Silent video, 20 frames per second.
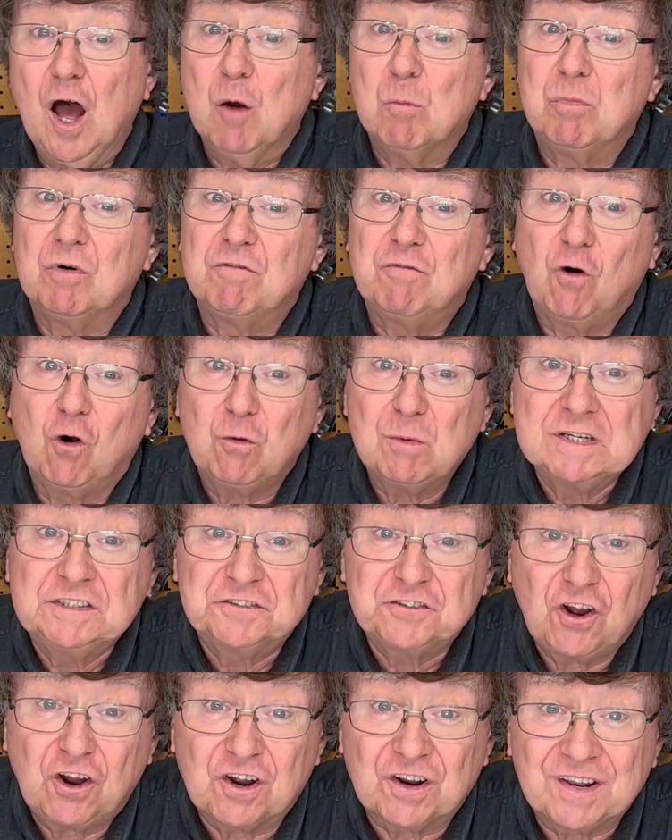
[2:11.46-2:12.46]
Before we
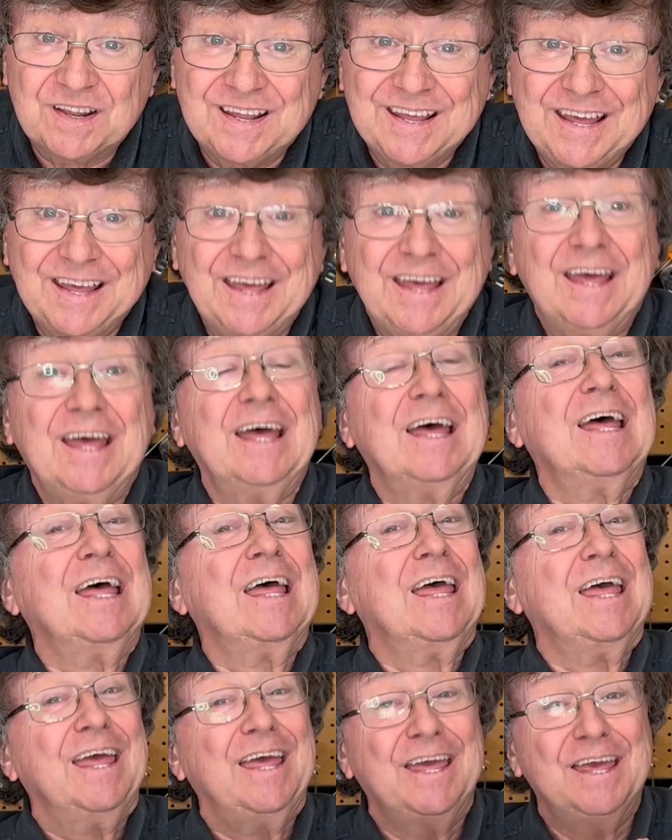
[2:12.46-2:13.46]
start,
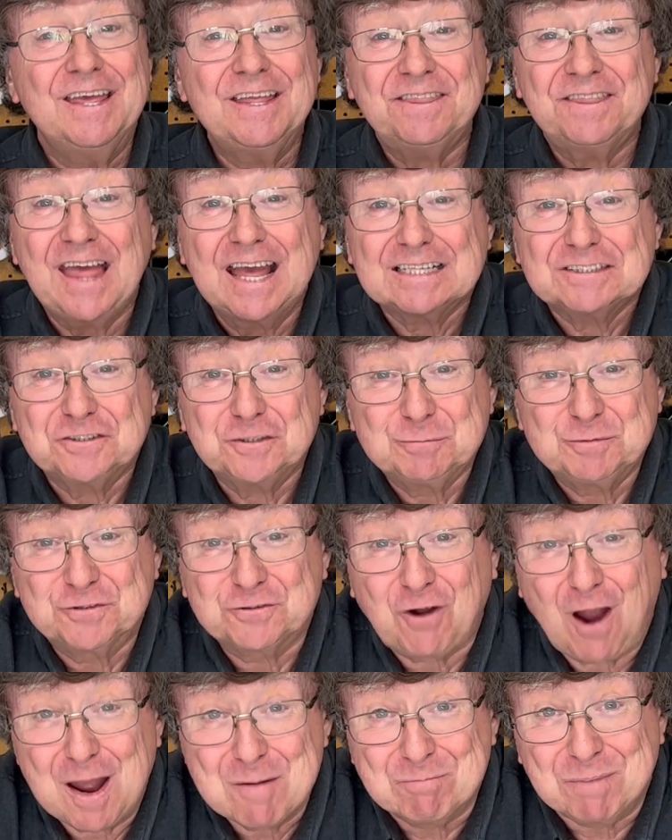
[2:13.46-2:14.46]
hit that
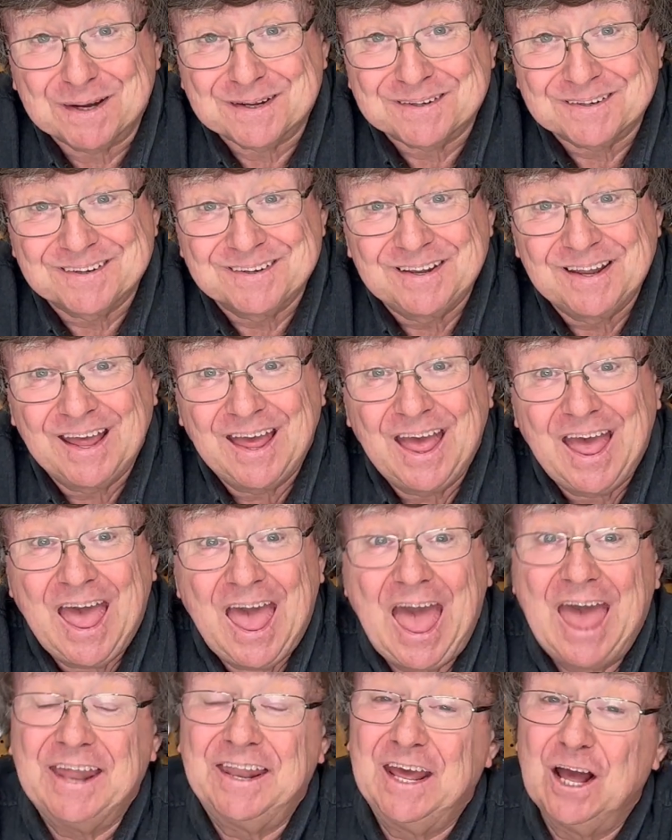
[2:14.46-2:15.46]
subscribe button
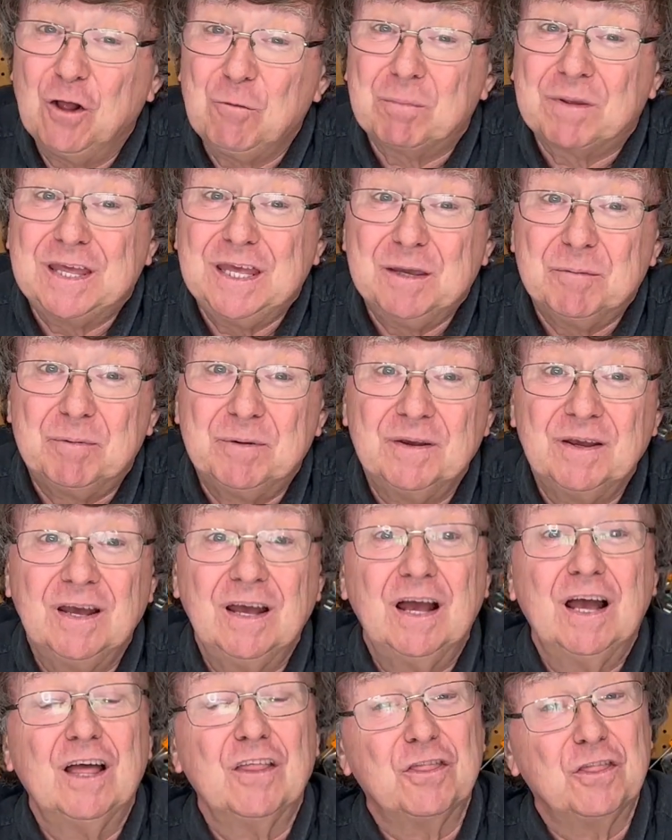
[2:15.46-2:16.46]
and help keep
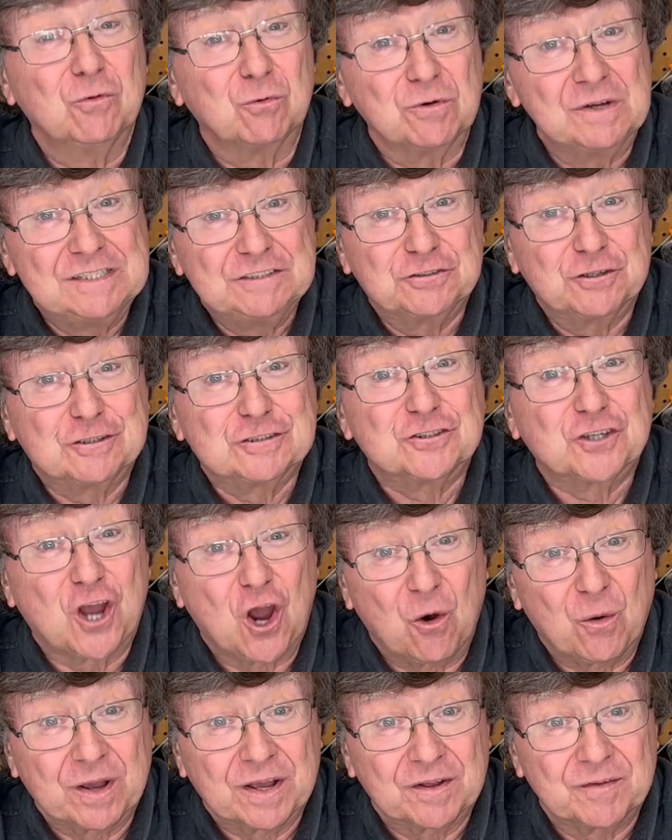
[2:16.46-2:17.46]
the research
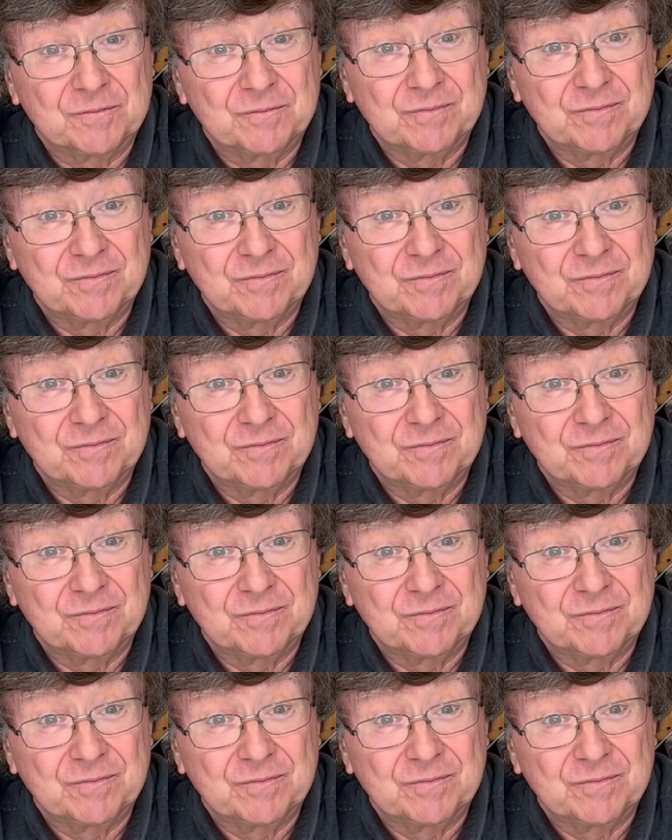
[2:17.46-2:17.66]
going.